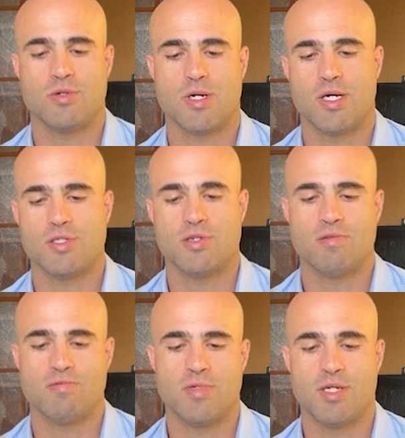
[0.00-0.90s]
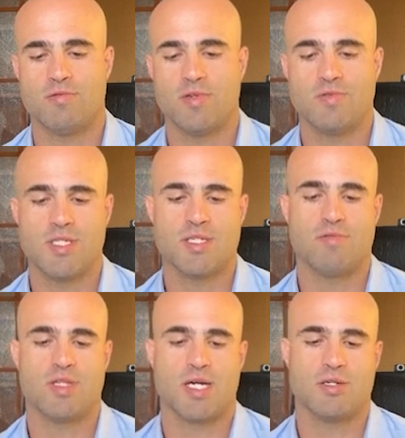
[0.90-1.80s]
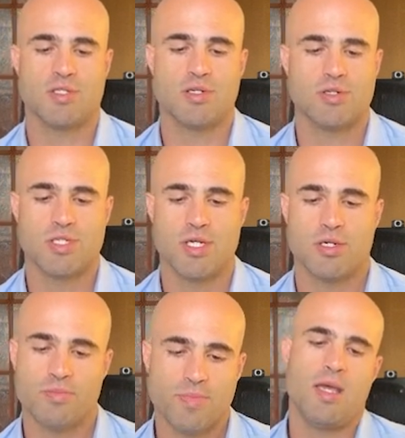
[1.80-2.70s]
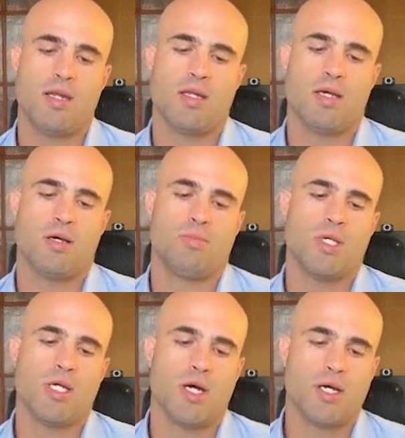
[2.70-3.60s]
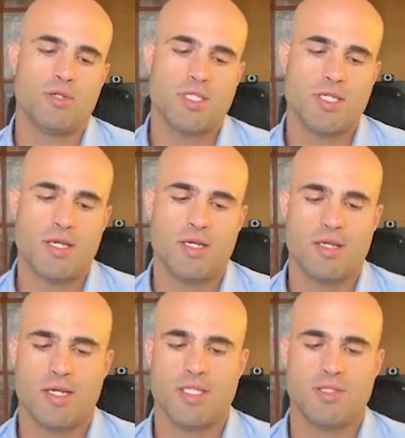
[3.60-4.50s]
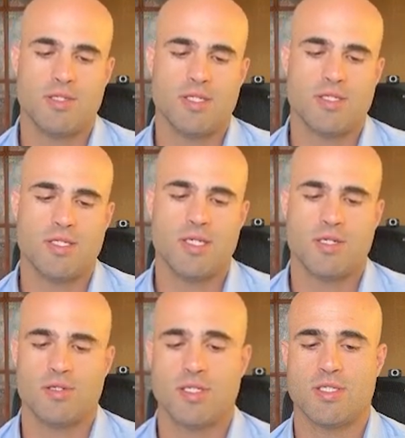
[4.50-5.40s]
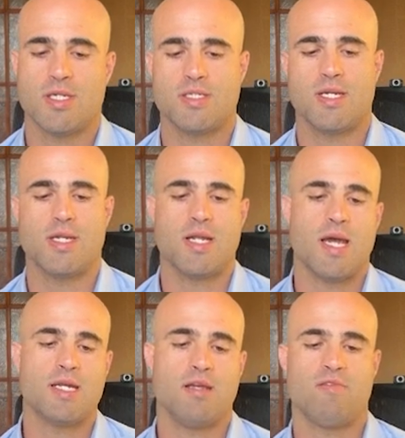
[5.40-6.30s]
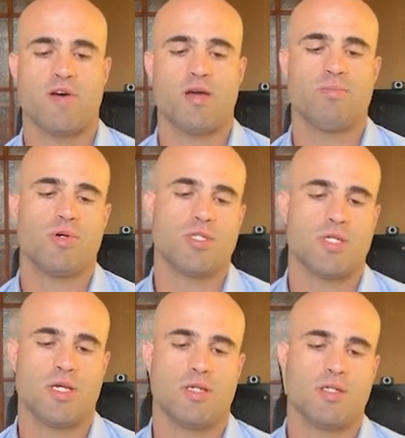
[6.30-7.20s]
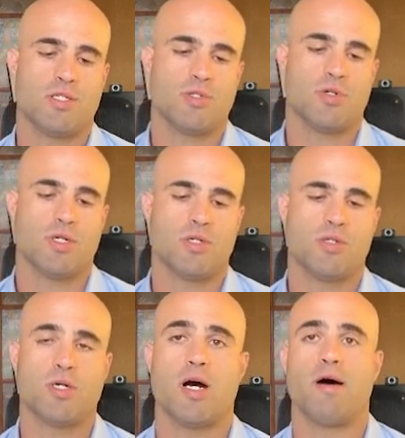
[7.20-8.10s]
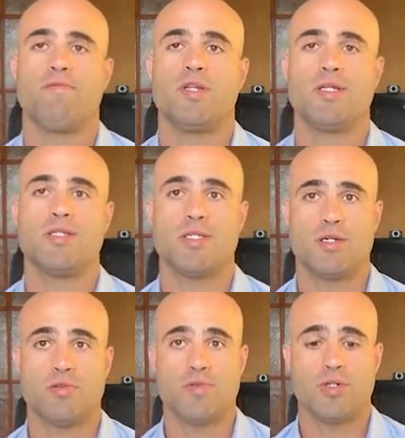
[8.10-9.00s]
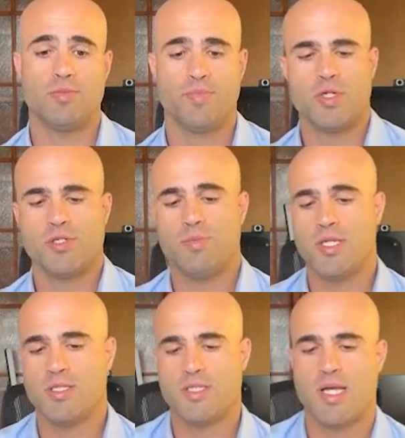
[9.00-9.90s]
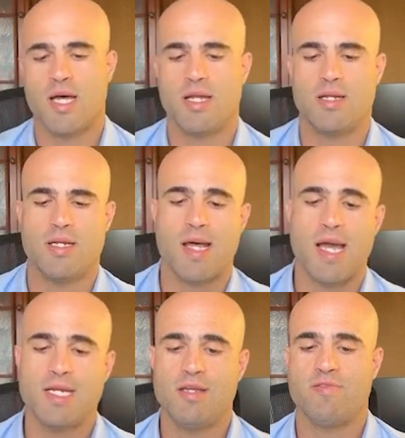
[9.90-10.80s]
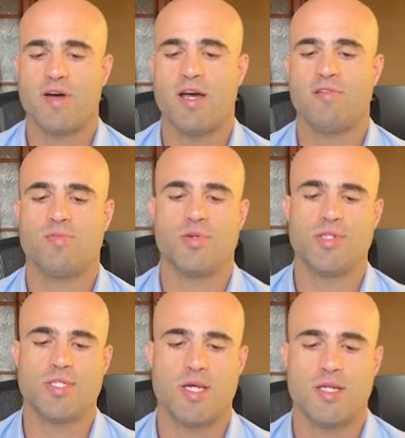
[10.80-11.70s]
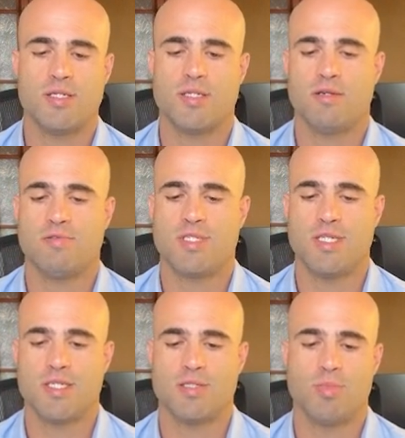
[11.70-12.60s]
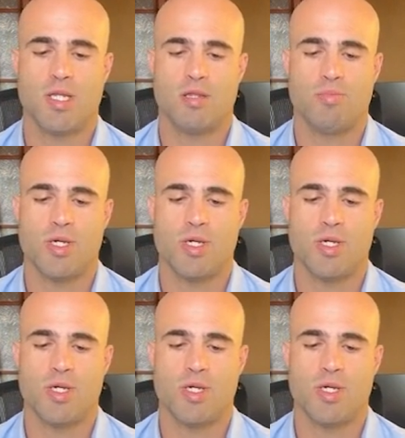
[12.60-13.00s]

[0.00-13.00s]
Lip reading: or 157,000 or so. And, I always say, as you can see here, this says a 95% historical confidence interval, which means that 95% of 6 month